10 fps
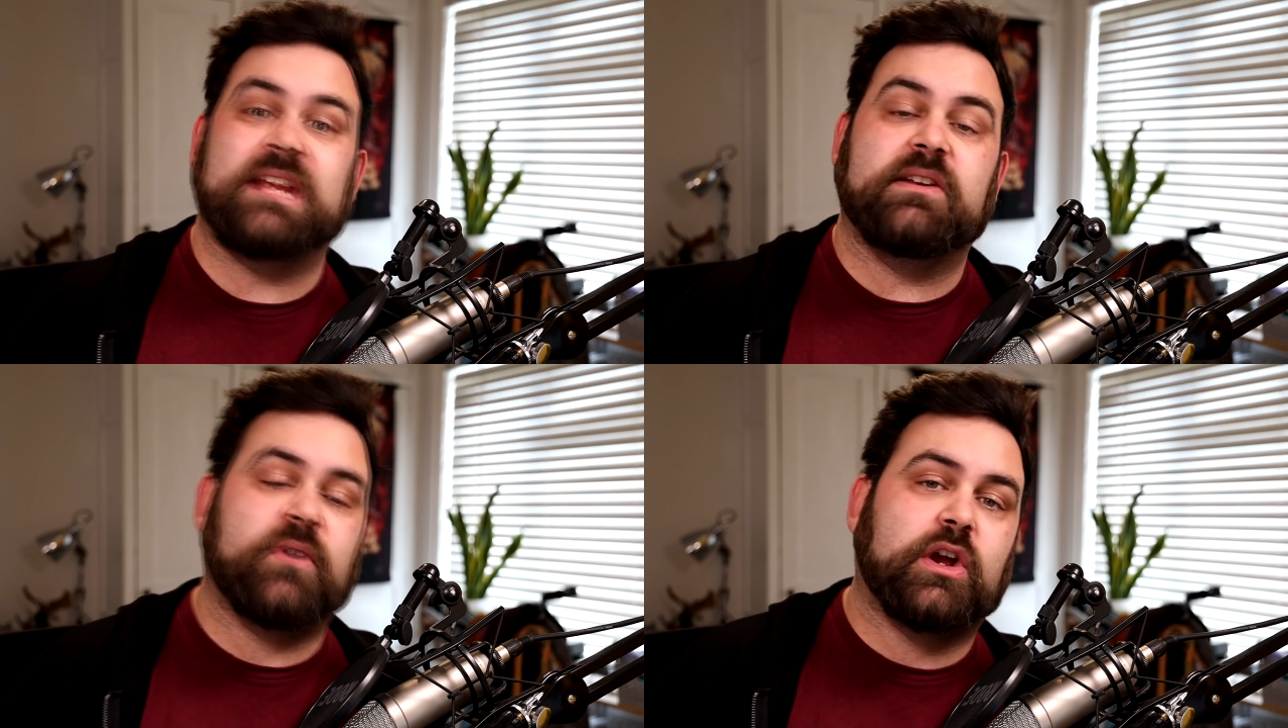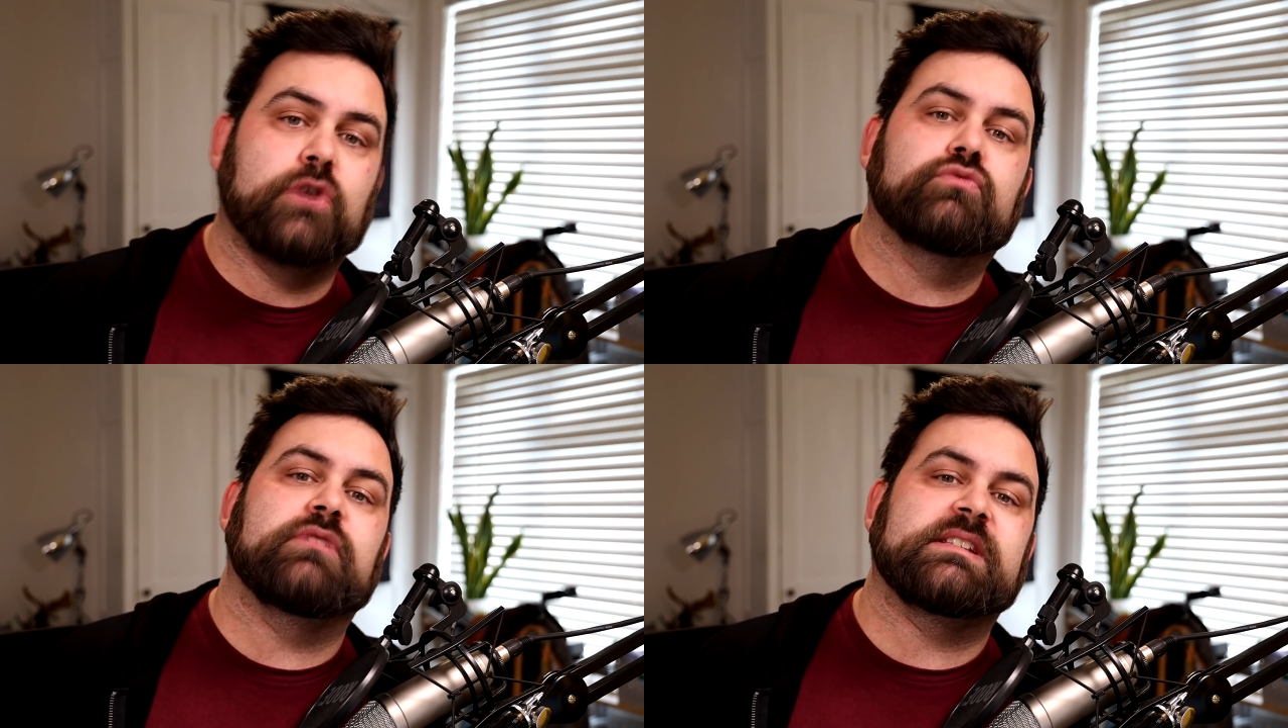even if I
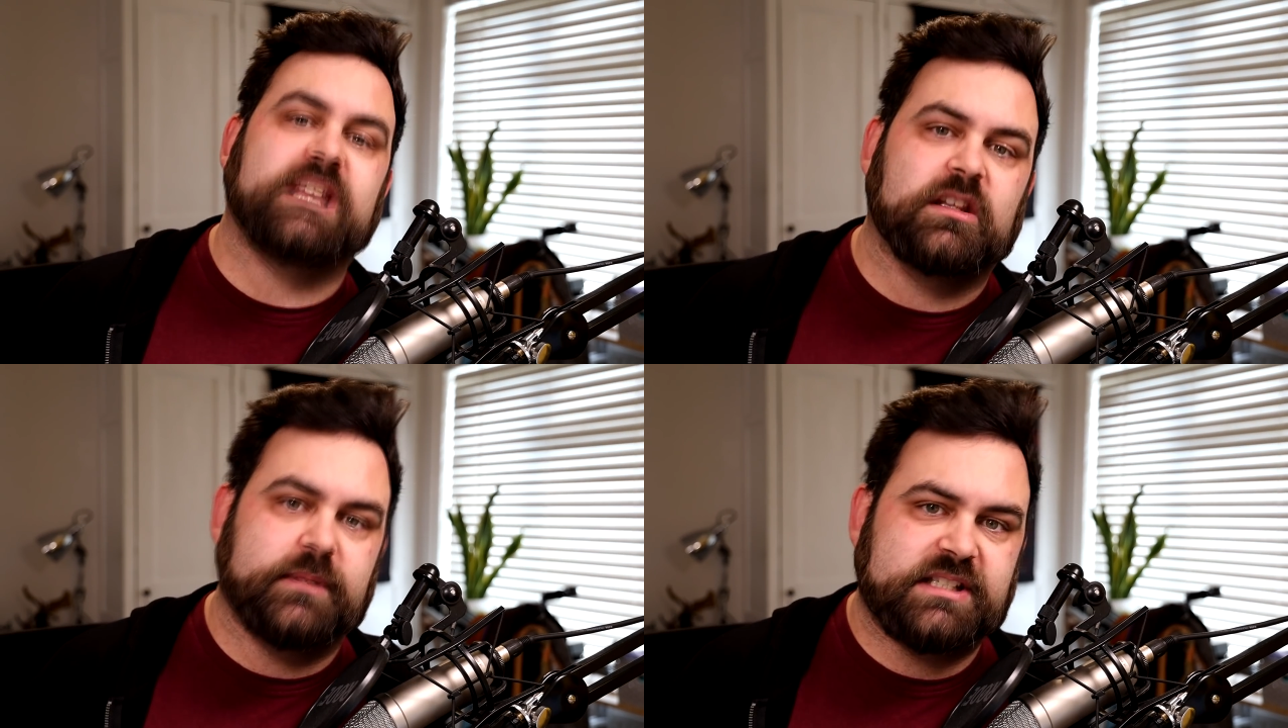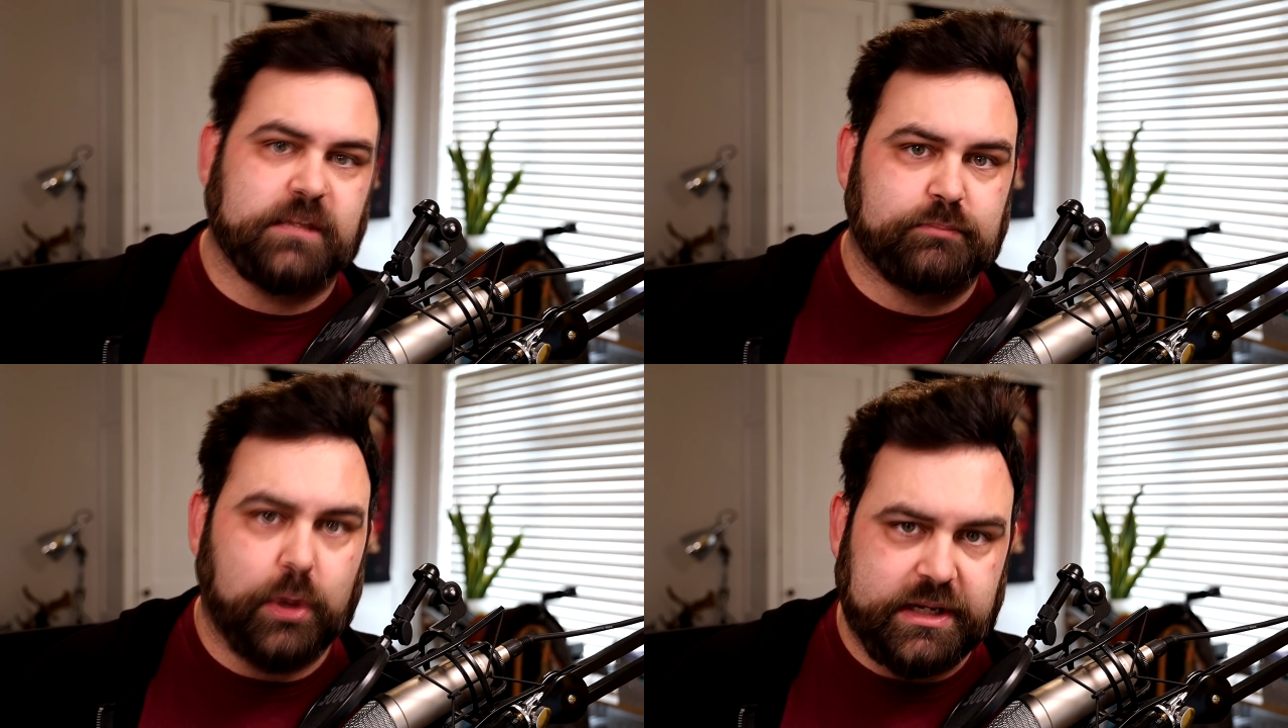could resell them at
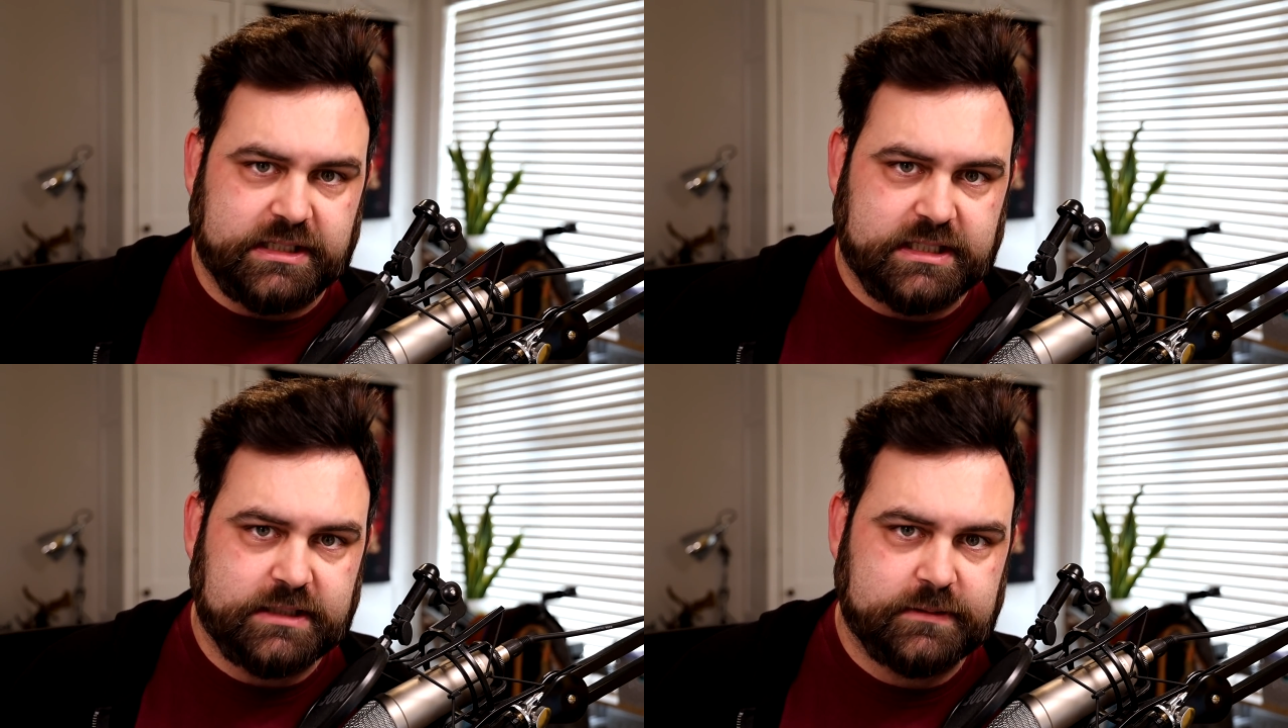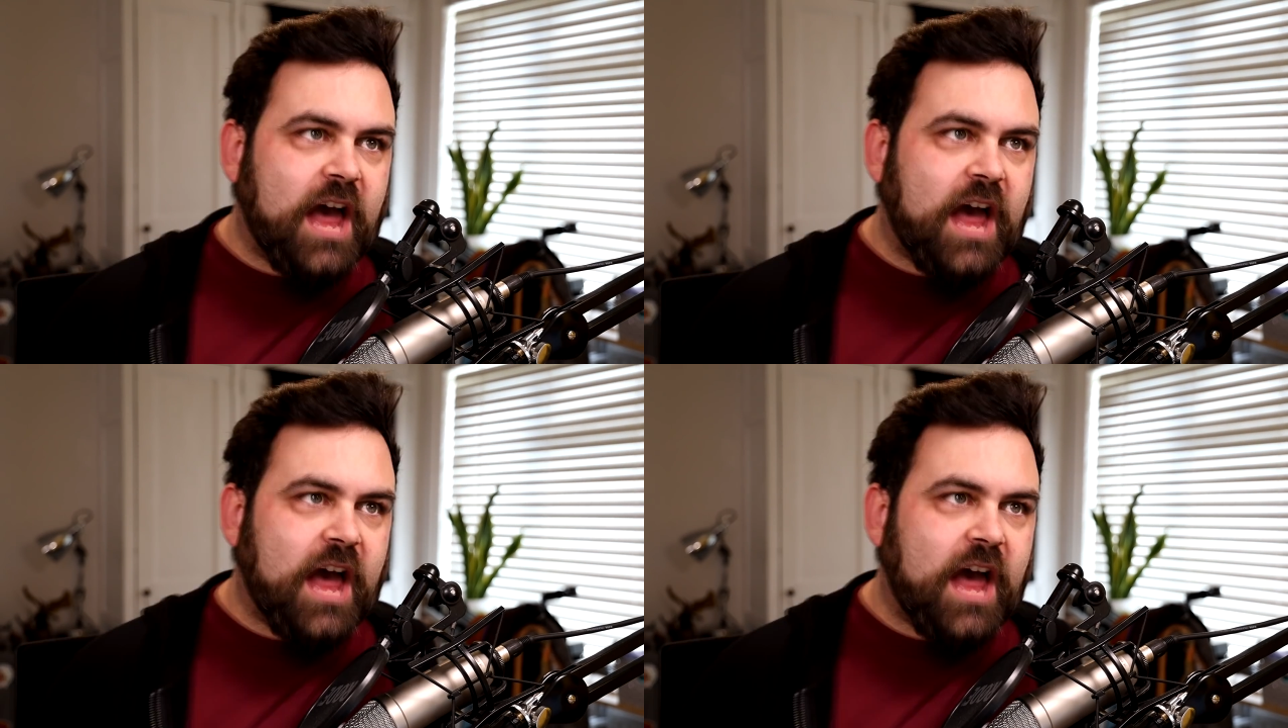some point.